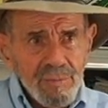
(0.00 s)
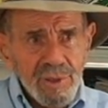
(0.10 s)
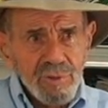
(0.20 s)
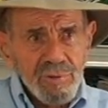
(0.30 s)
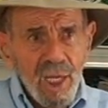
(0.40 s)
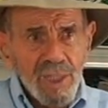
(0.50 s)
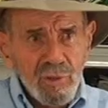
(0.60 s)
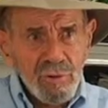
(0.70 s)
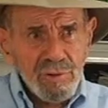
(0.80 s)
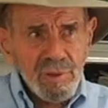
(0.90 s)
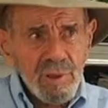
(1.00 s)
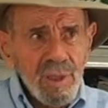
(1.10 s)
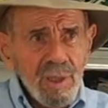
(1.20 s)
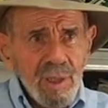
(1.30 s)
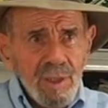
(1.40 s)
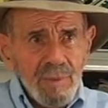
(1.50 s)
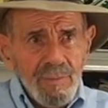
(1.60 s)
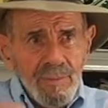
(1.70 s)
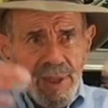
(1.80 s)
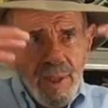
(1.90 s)
because I couldn't
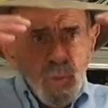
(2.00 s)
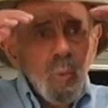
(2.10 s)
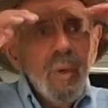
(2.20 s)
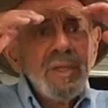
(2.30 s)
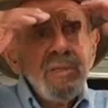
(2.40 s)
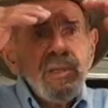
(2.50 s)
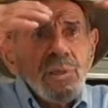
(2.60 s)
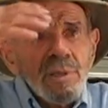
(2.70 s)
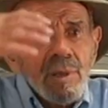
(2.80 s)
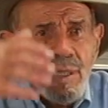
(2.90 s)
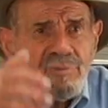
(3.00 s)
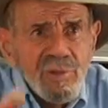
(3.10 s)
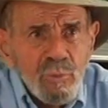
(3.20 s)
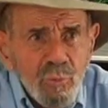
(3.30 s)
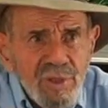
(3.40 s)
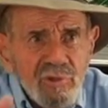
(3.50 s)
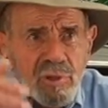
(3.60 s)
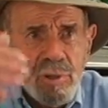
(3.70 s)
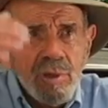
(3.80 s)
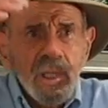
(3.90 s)
make one constant
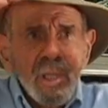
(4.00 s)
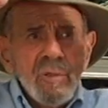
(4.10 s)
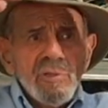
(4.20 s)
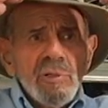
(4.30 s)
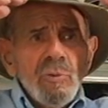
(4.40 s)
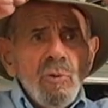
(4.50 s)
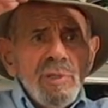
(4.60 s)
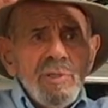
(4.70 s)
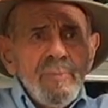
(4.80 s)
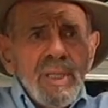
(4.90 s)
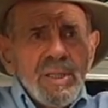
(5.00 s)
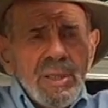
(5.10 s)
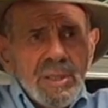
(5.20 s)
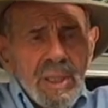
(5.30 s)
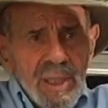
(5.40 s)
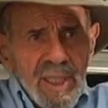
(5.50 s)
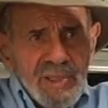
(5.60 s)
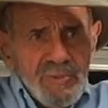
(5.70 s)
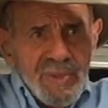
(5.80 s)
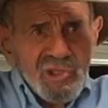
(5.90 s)
windshield, because the law demanded that the
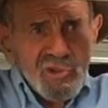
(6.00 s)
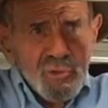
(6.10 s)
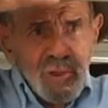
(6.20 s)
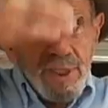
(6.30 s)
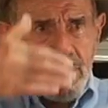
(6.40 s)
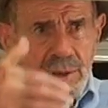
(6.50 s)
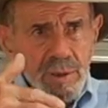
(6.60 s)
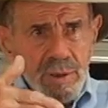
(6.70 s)
glass be straight,